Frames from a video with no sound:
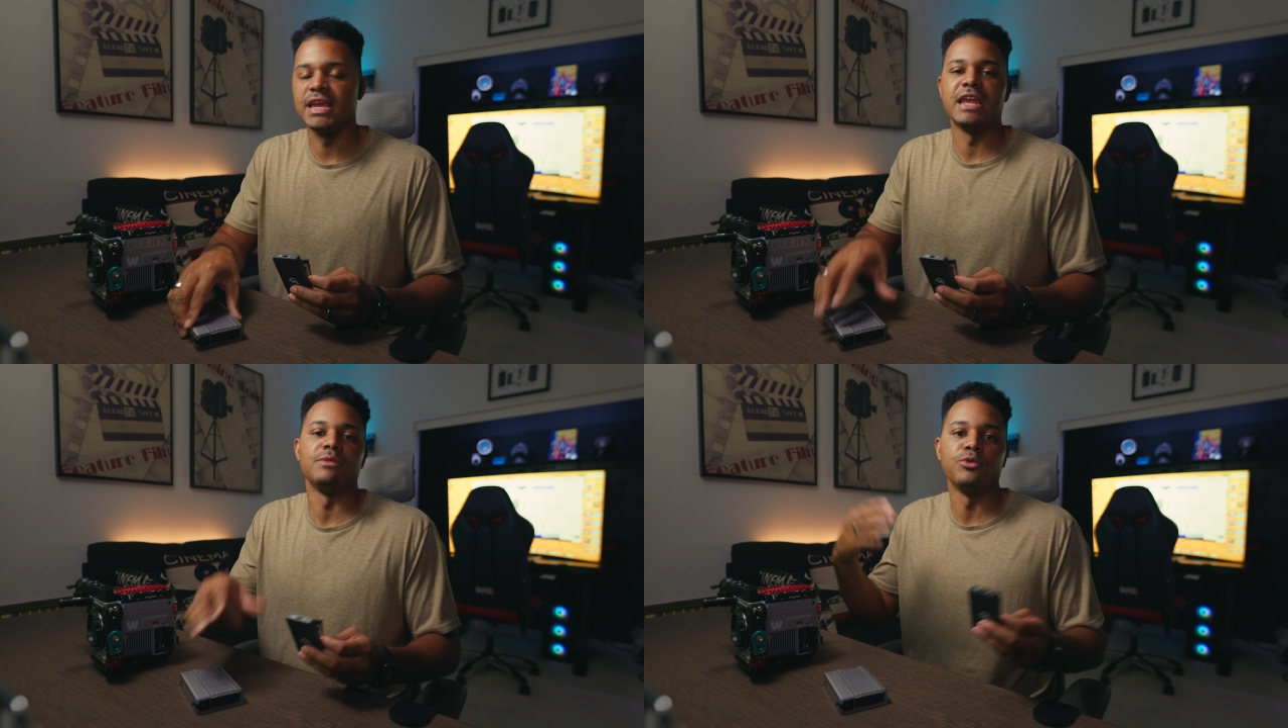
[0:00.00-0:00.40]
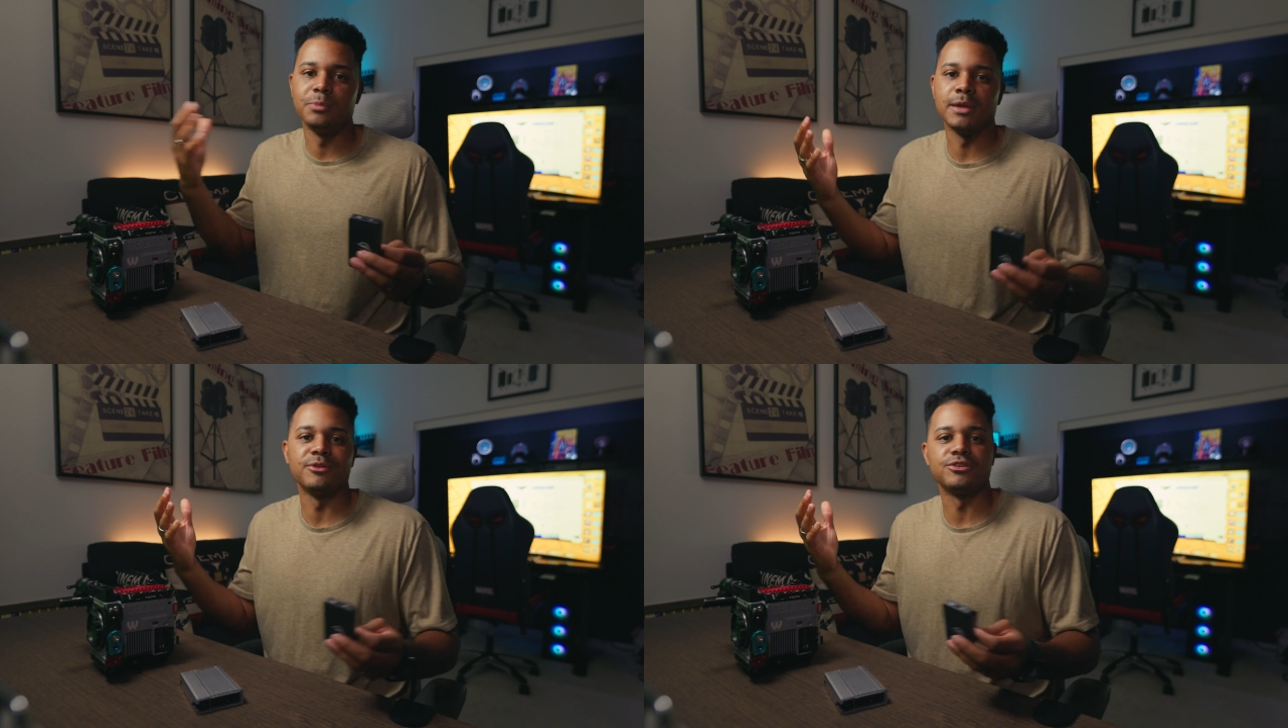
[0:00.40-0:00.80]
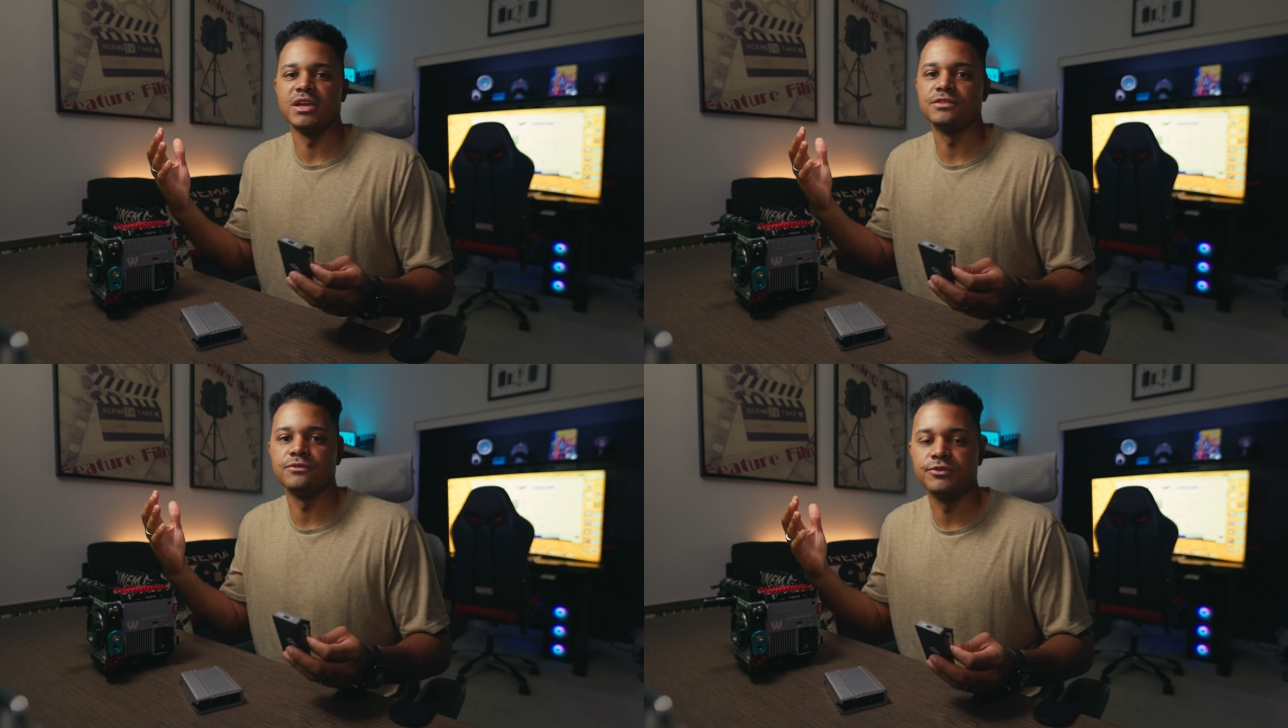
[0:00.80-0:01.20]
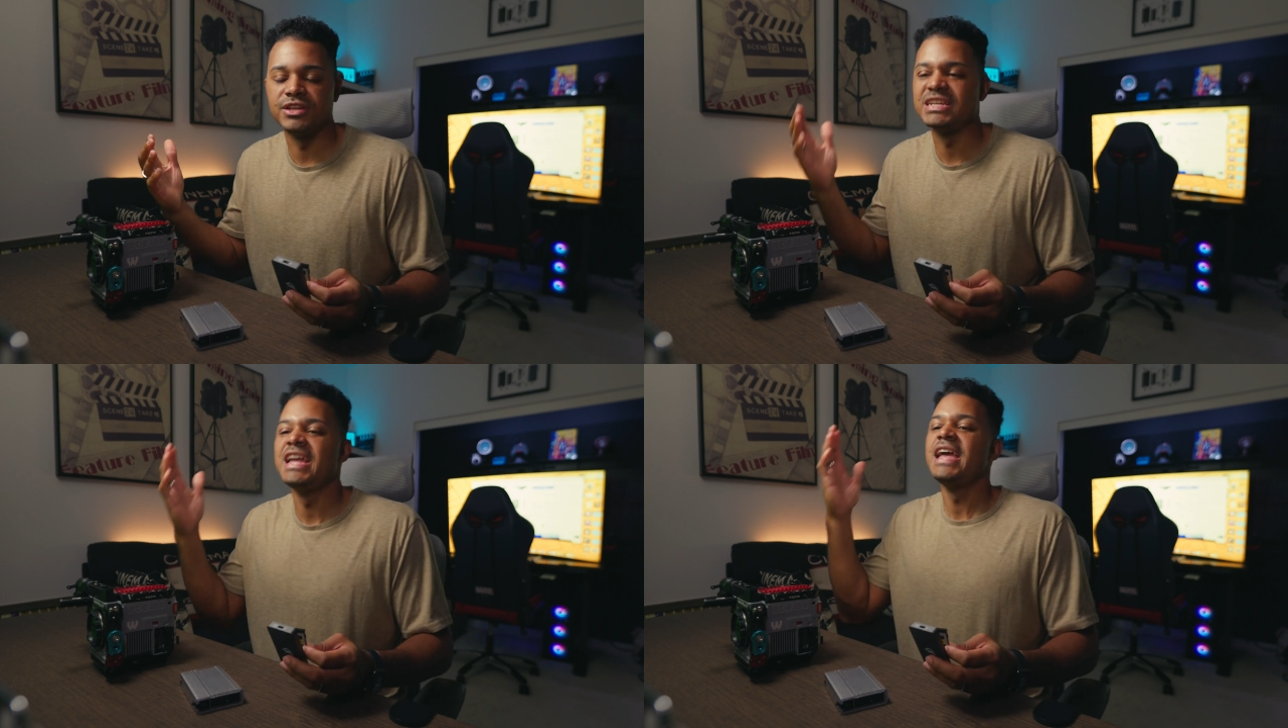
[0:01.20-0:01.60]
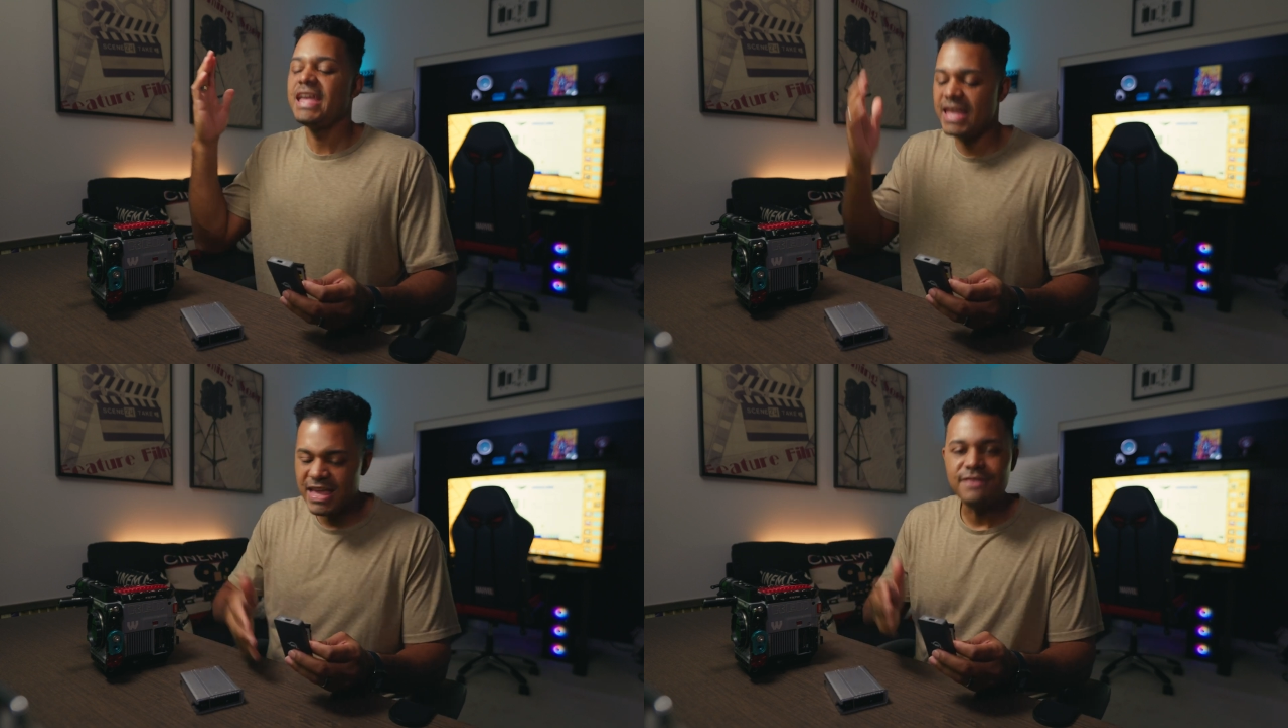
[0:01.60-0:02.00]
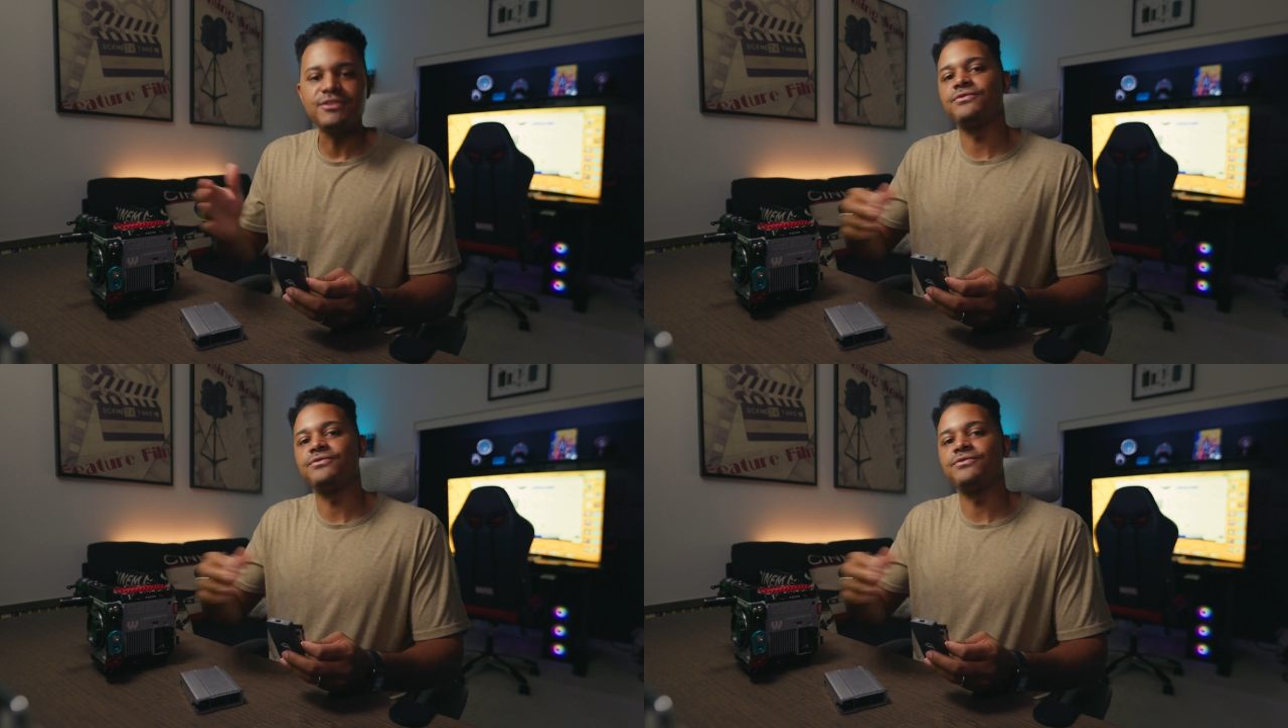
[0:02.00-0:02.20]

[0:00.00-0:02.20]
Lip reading: and will be able to transfer footage even